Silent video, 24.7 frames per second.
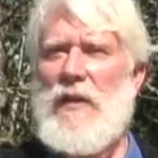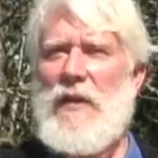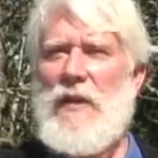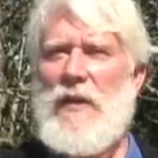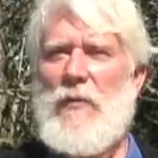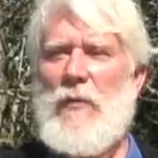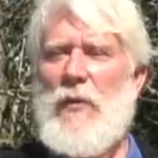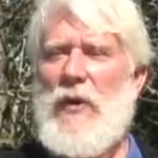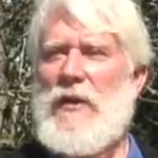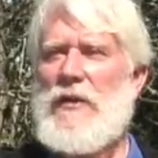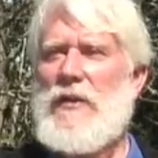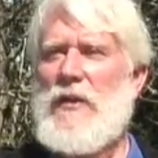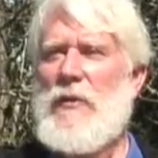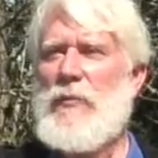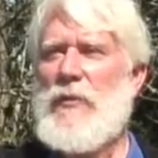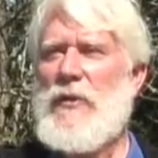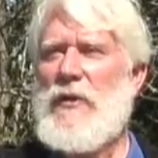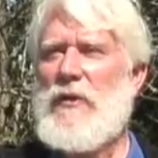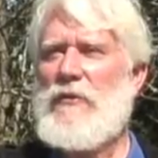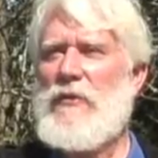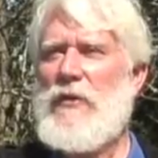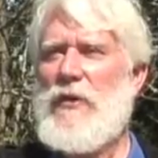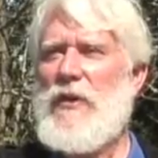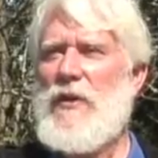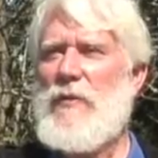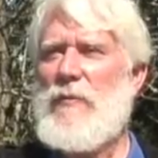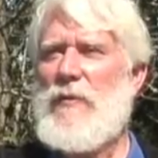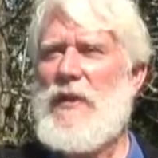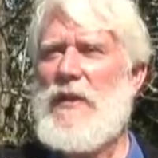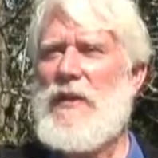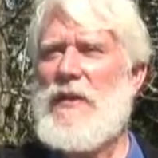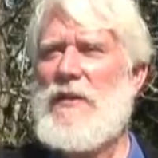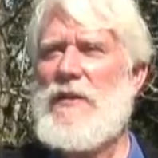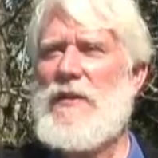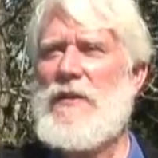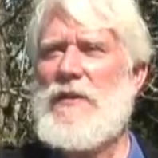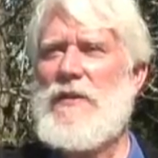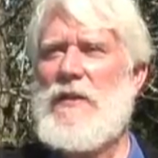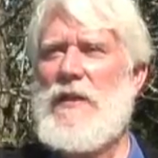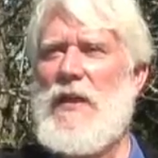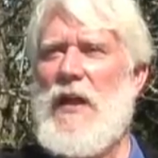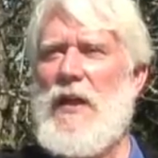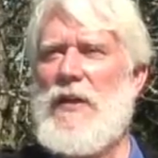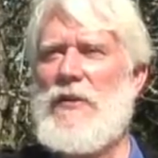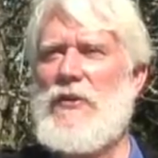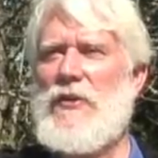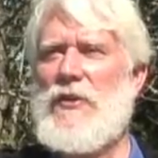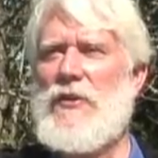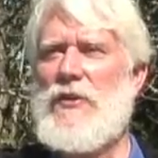He wakes up in a dream. He gets
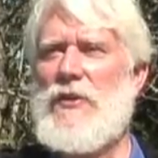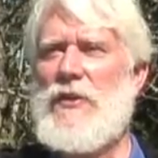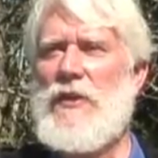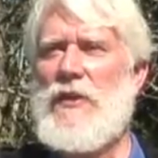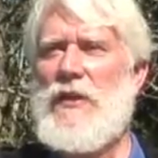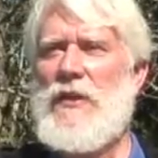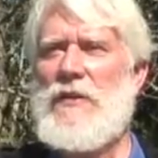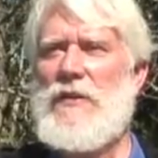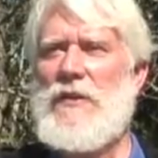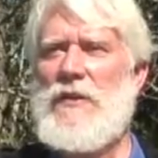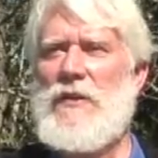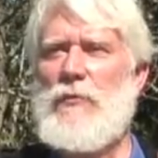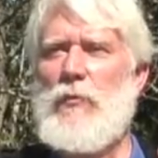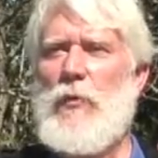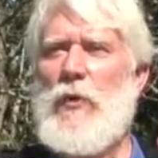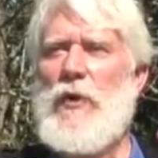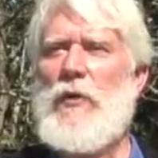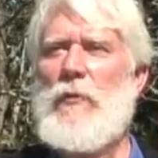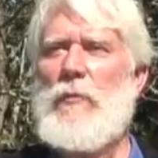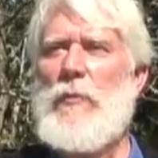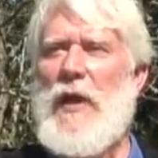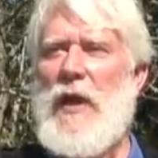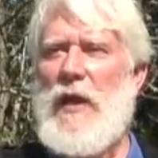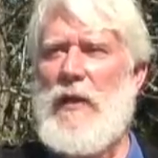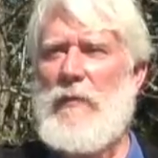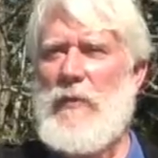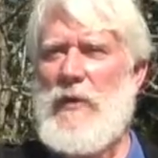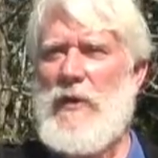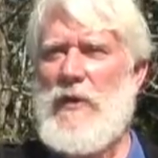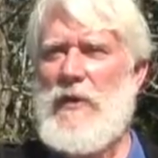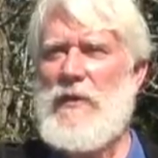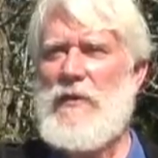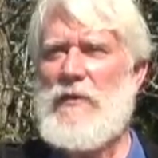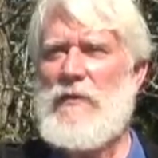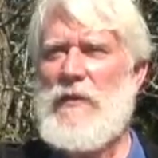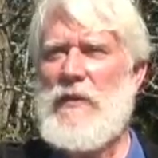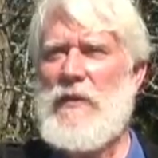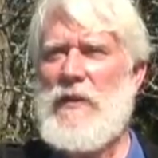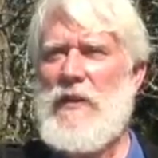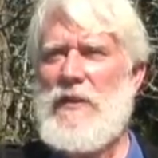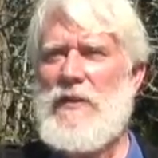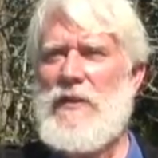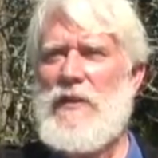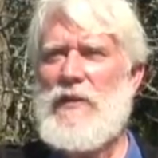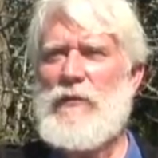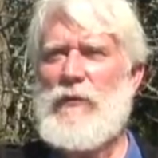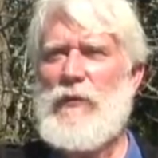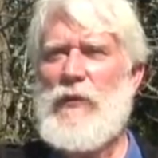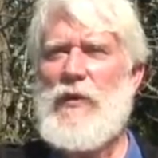his will back, right? He
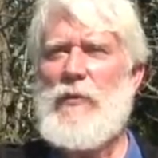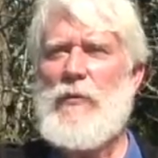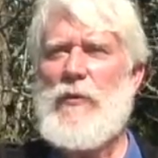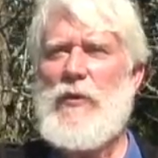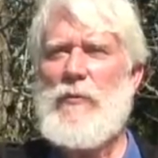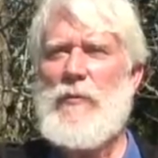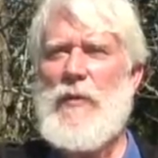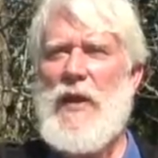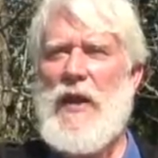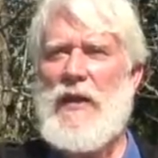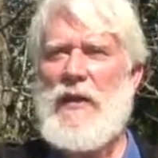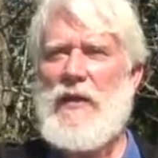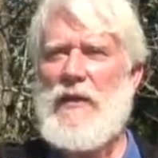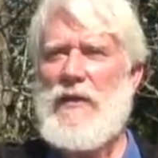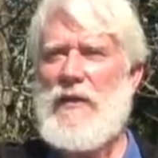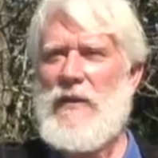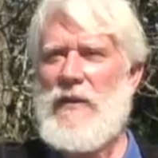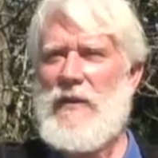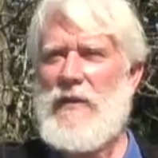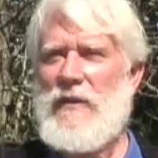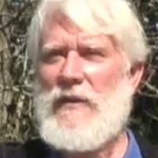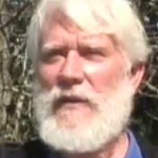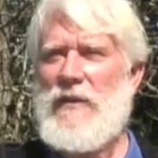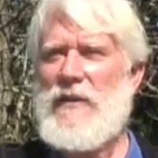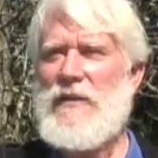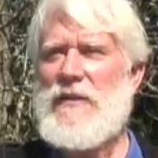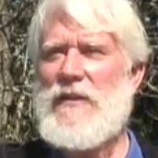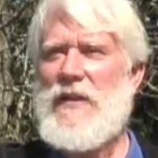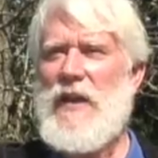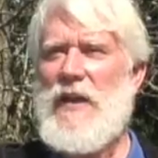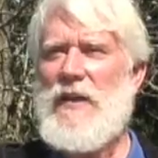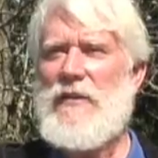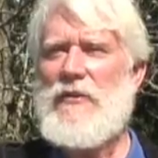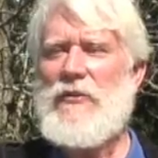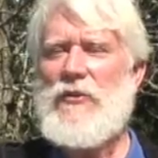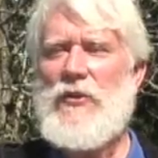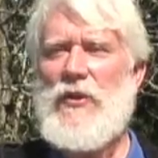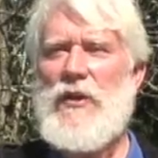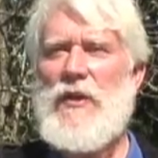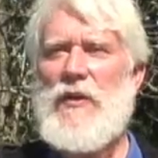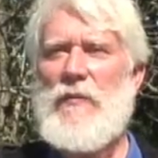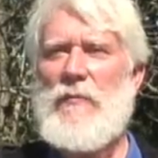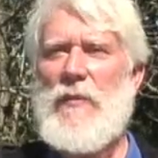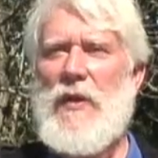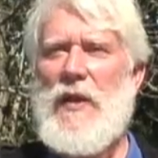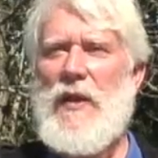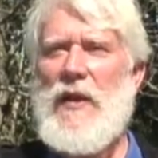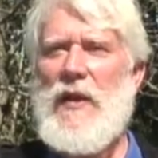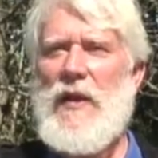gets his free will back inside the
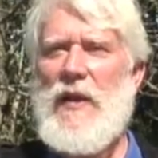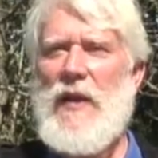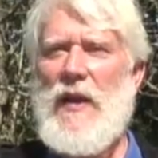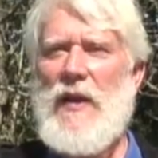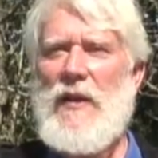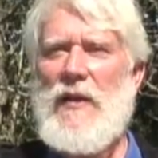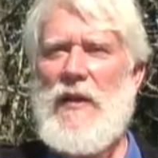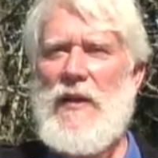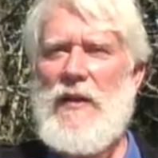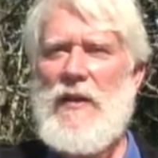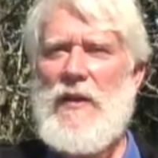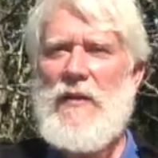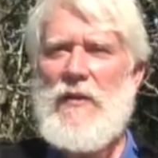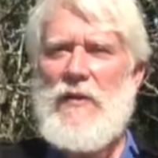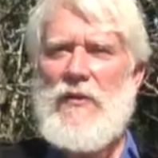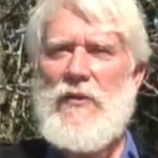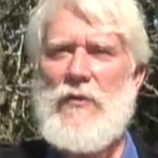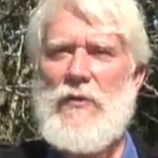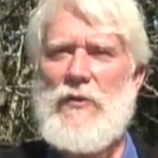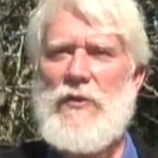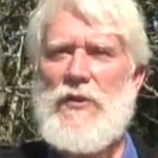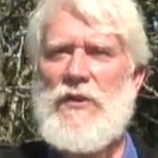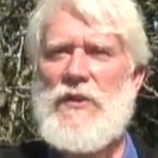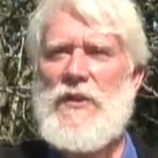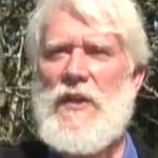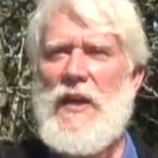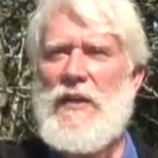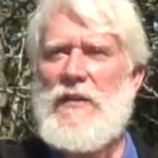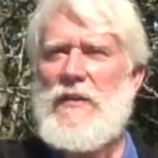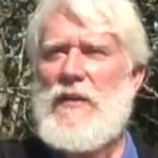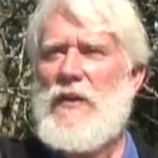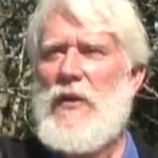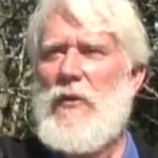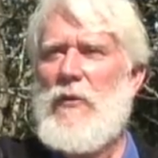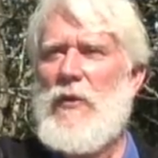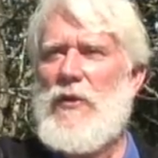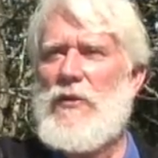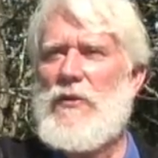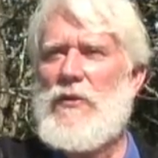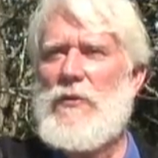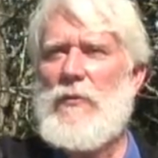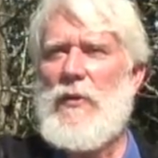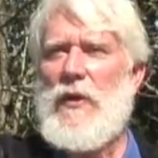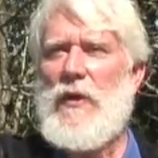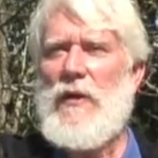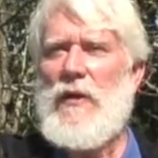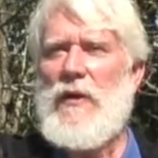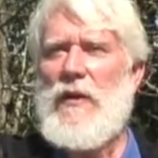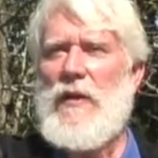dream, and then he uses that to go
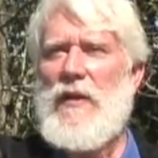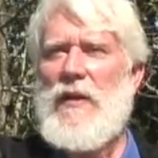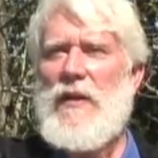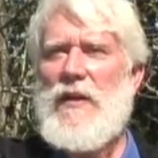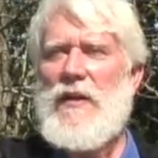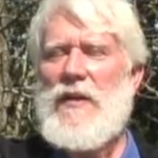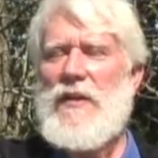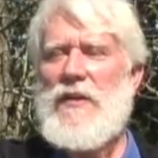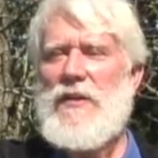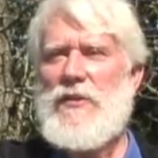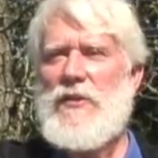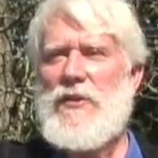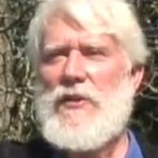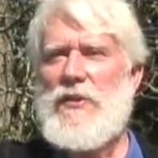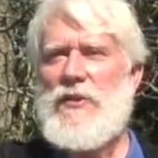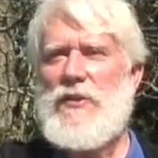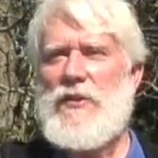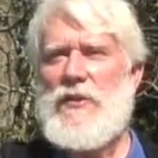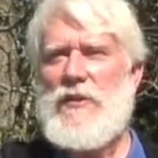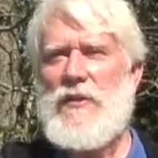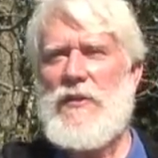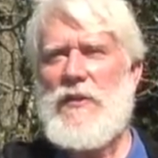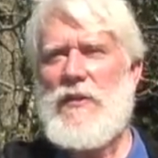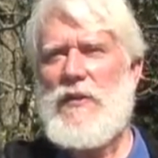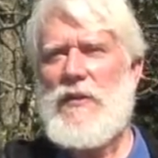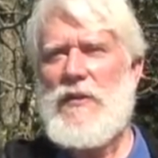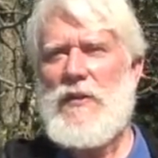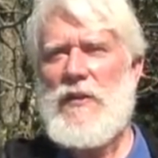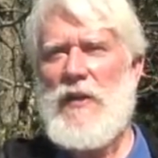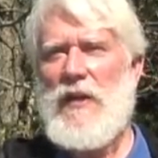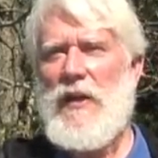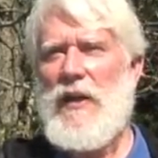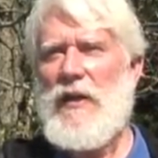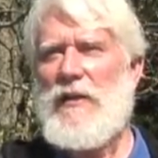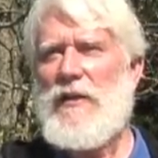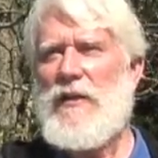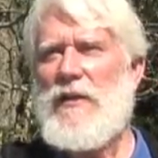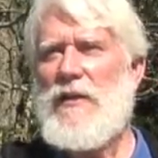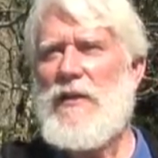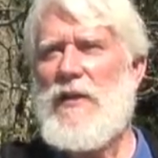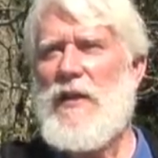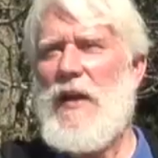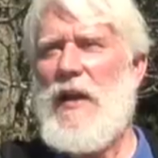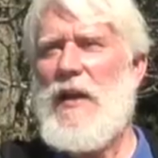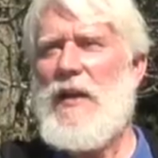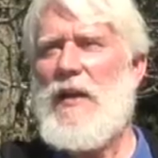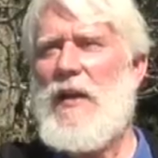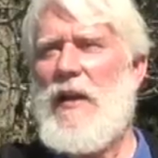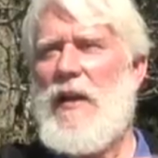elsewhere. He's just collecting
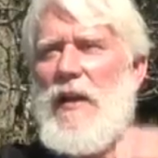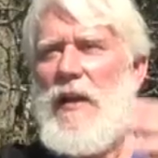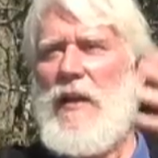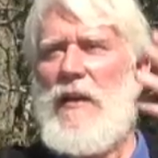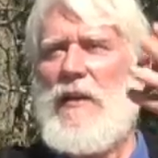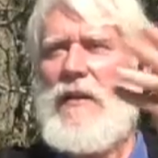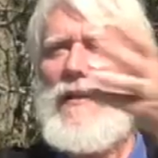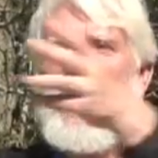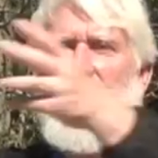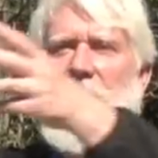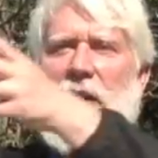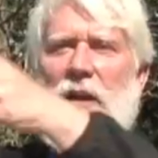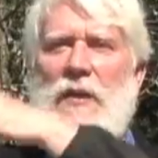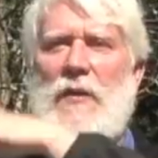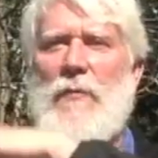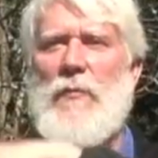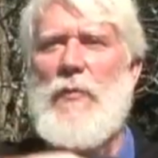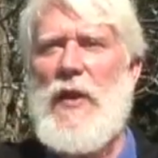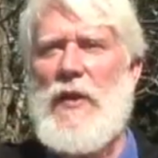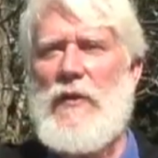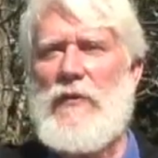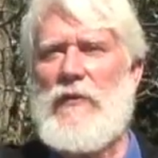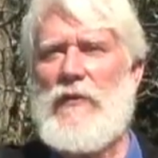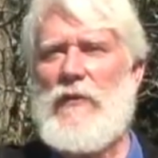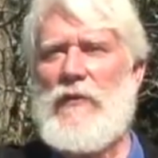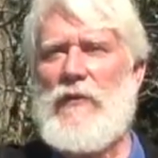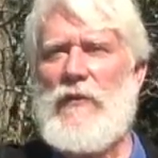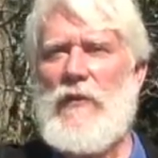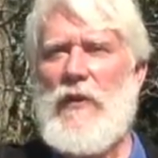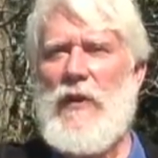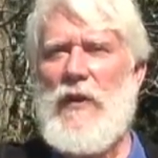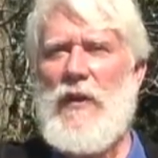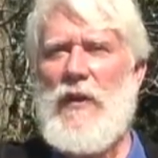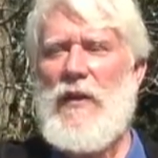data out of the databases.